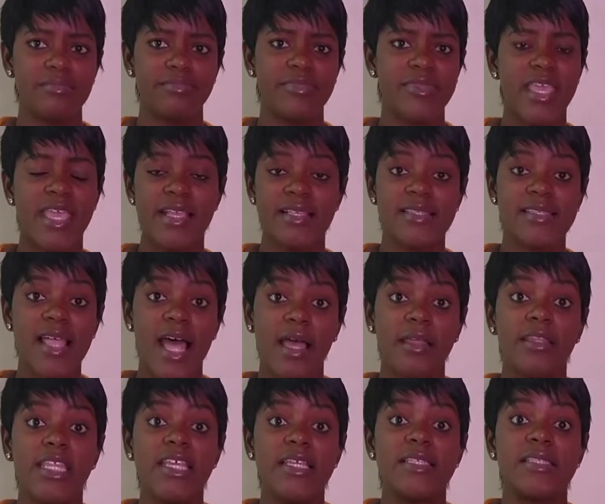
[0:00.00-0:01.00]
things that
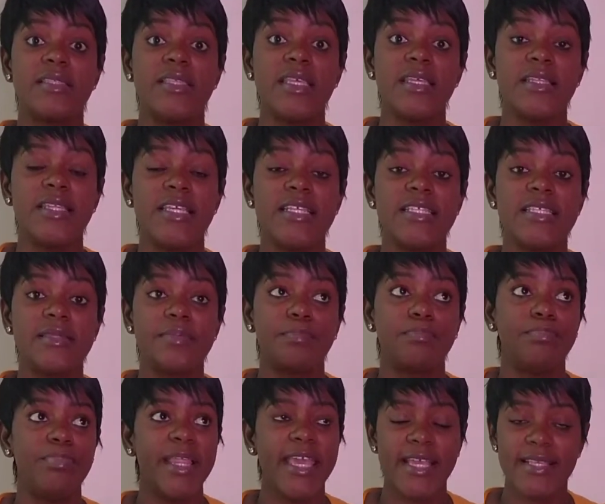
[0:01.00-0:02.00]
these
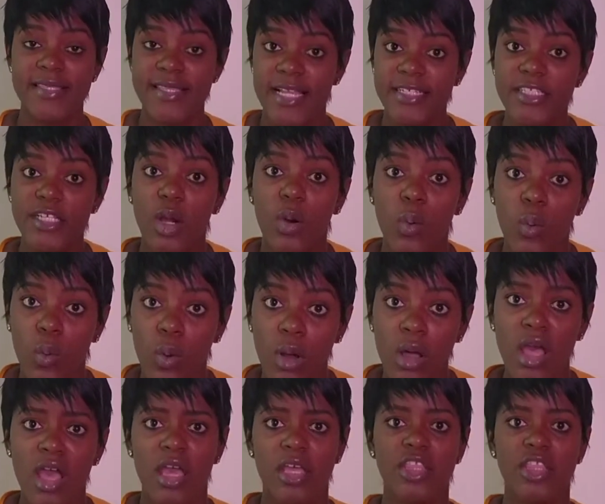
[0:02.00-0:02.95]
place that you owe.